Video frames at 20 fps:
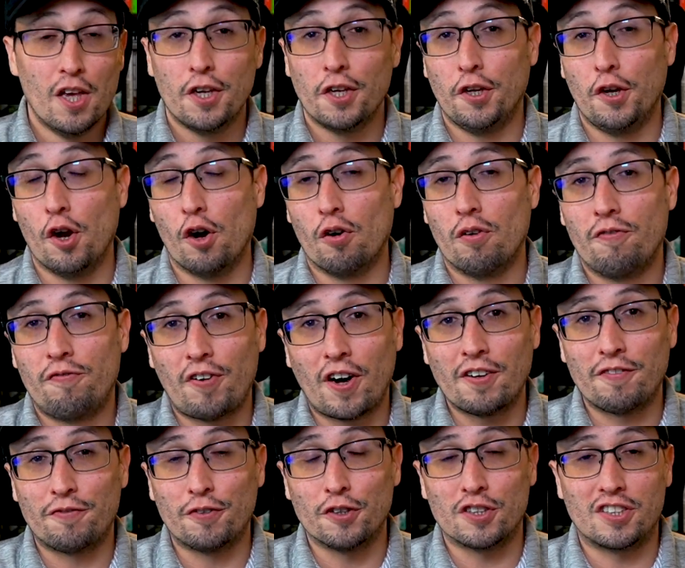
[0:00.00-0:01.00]
You know,
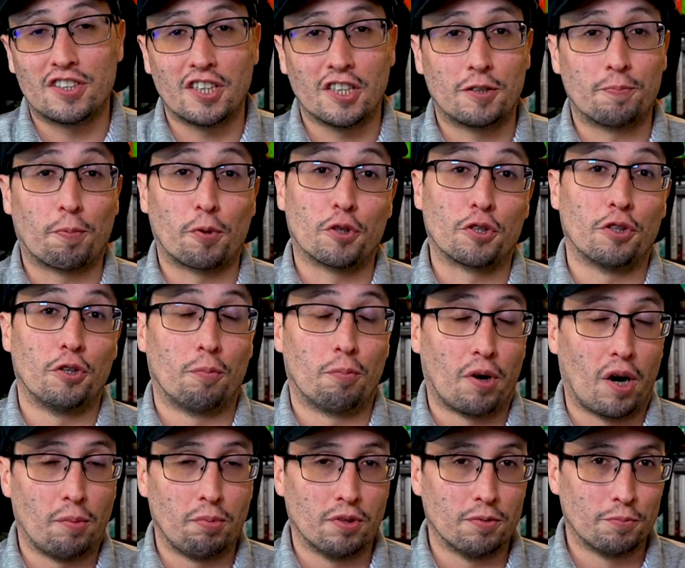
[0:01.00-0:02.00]
5'6" personal
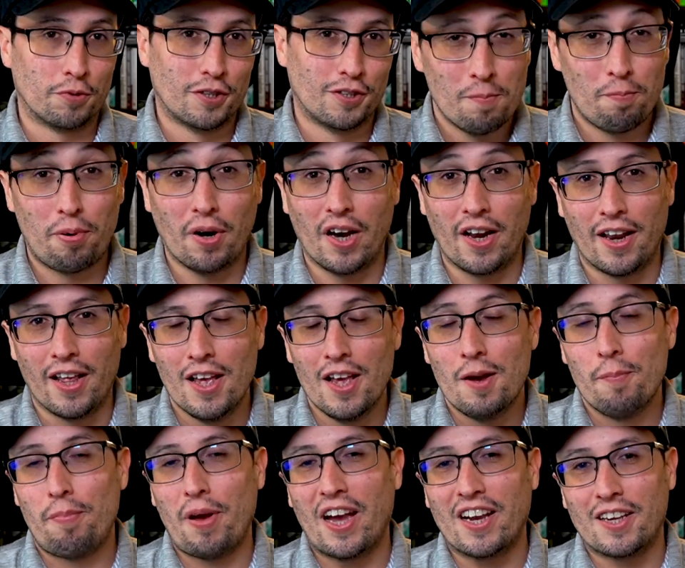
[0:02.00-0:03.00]
problems. But
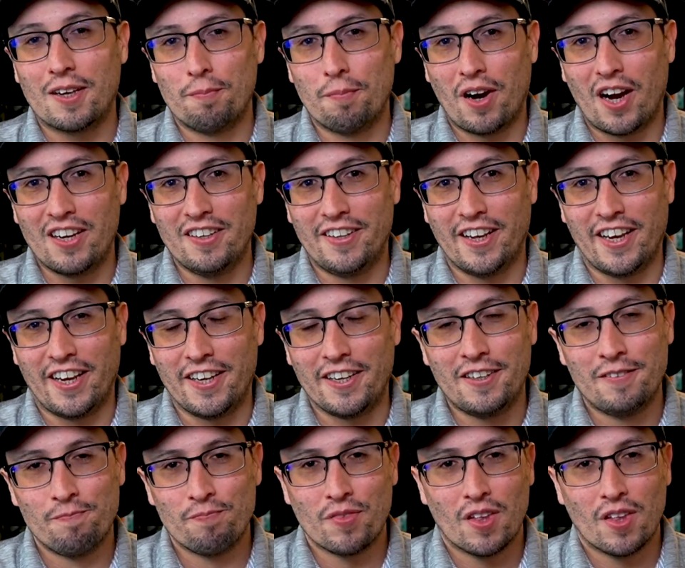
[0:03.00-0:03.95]
back in my day,